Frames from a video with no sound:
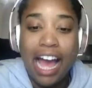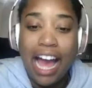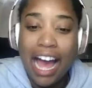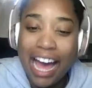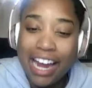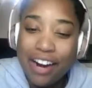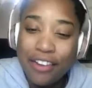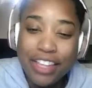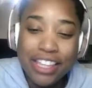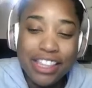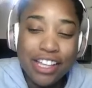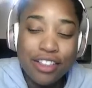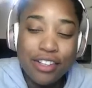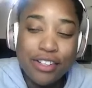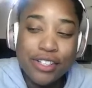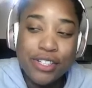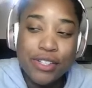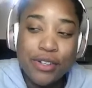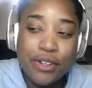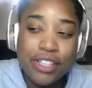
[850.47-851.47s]
I don't think they'll
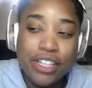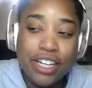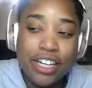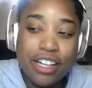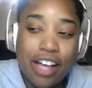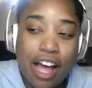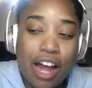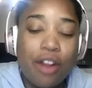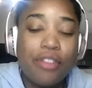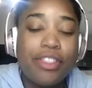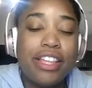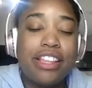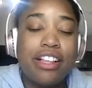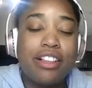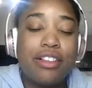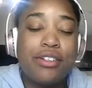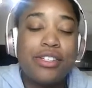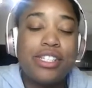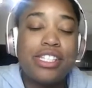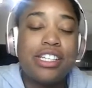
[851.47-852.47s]
lose I don't think they'll
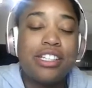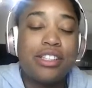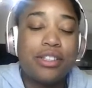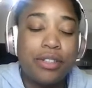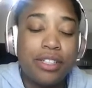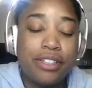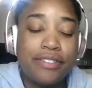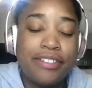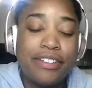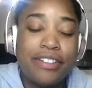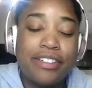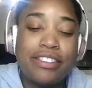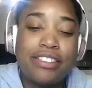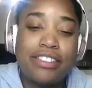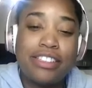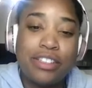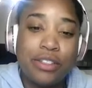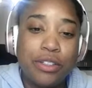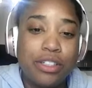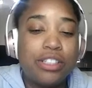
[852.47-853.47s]
lose to
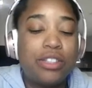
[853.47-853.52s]
Louisville.